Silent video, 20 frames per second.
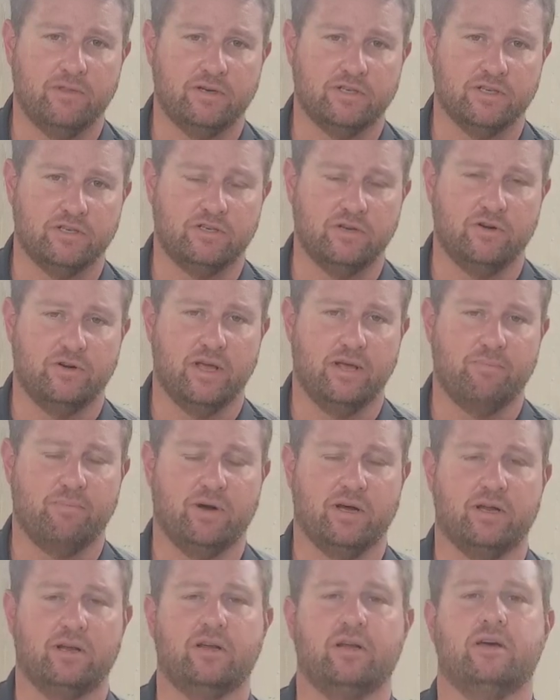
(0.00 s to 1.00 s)
There's a donate
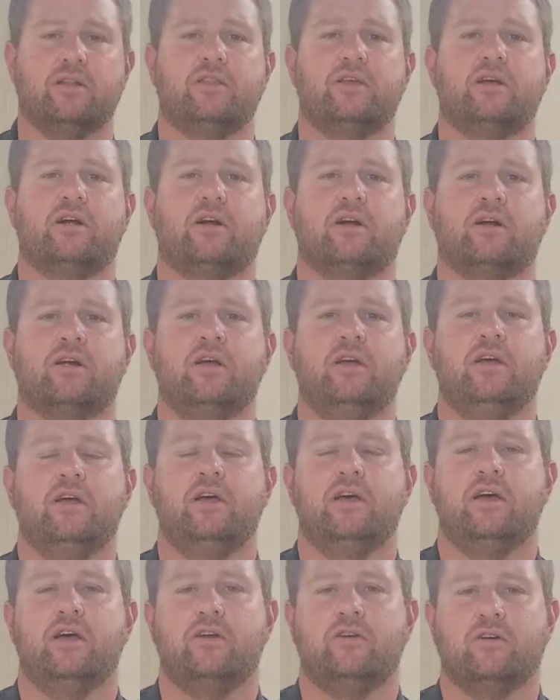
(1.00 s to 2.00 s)
button on there,
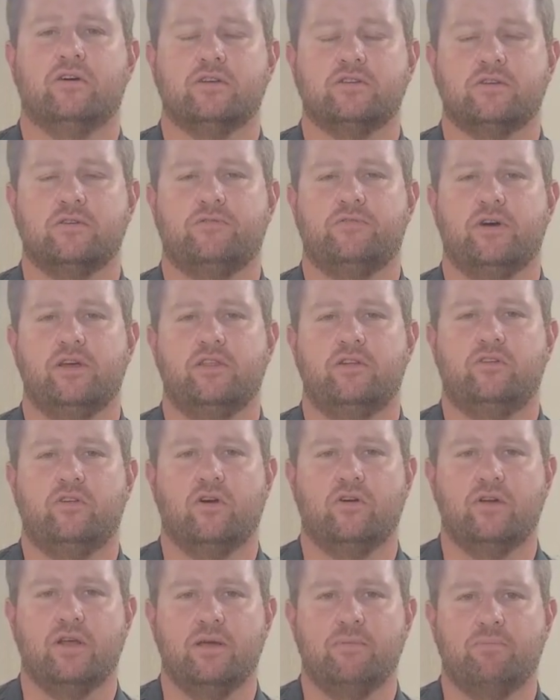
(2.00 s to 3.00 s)
and you also find the
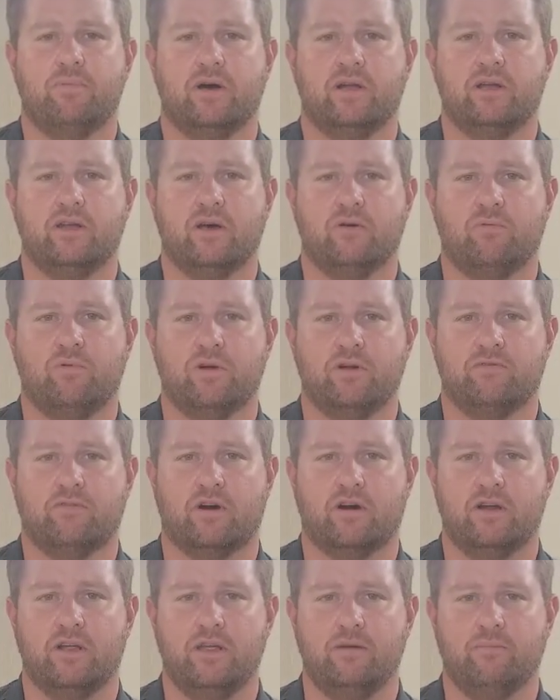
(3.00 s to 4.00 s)
donate button on one of
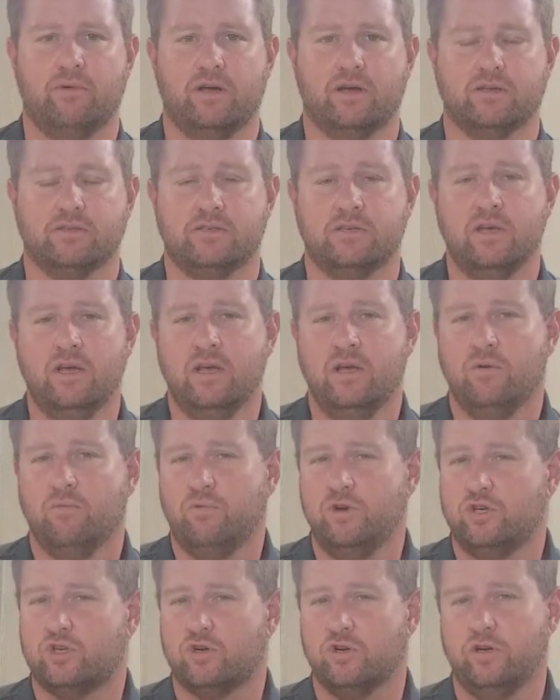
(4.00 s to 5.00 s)
our emails.
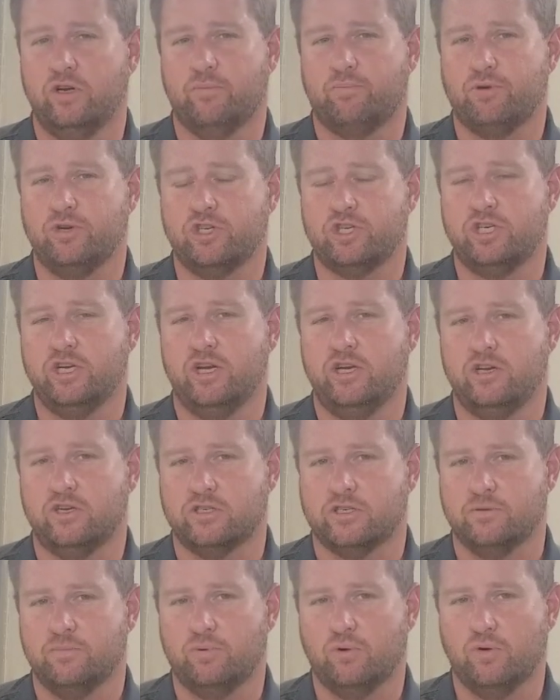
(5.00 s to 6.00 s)
We truly appreciate your
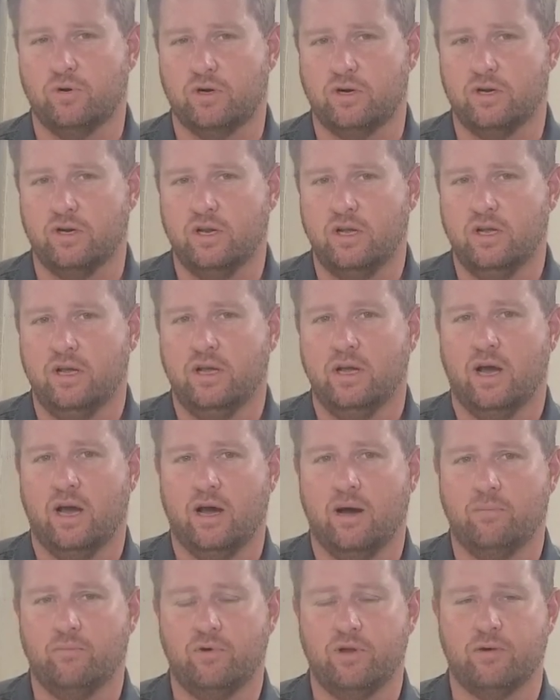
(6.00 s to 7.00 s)
support.
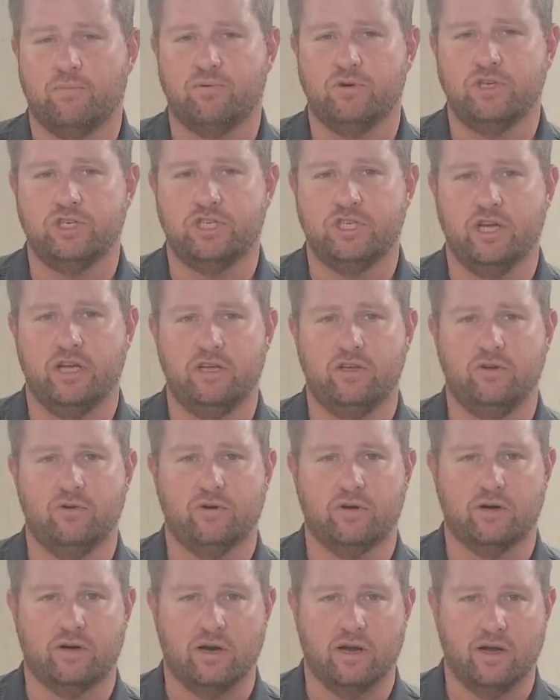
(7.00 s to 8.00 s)
Um, we appreciate
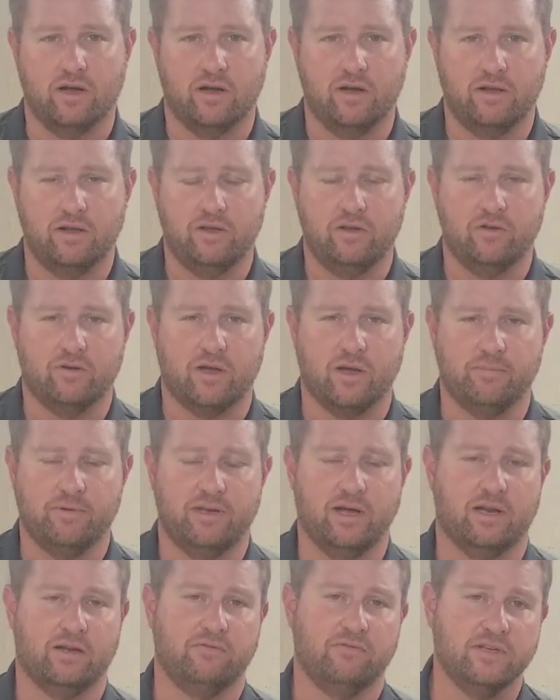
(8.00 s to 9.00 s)
your uh, you coming
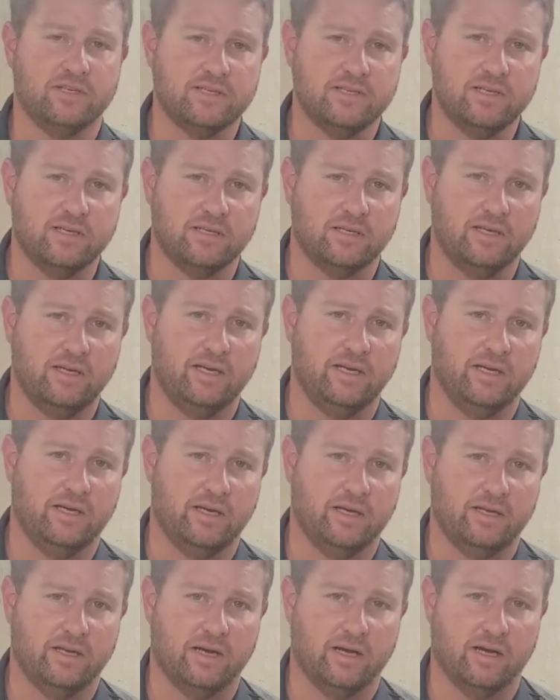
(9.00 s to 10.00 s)
down and visiting
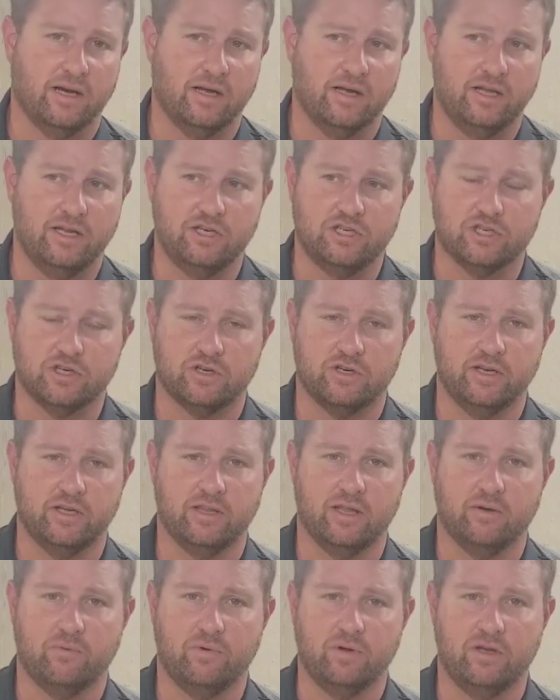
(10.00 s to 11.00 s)
and uh,
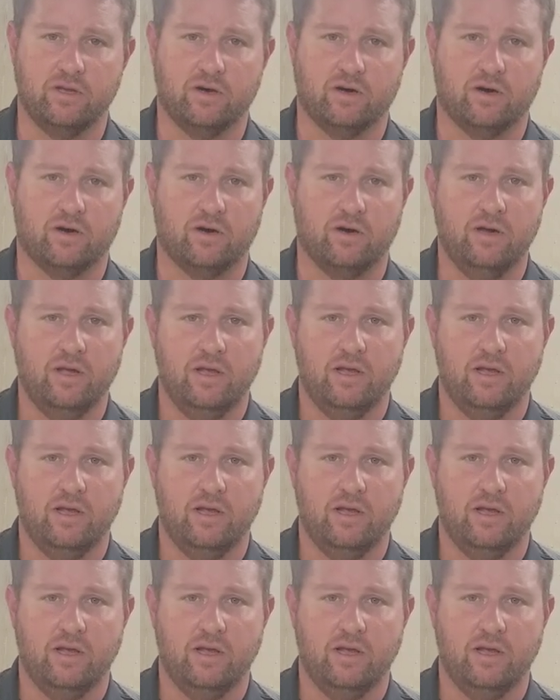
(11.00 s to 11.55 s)
ensuring that we all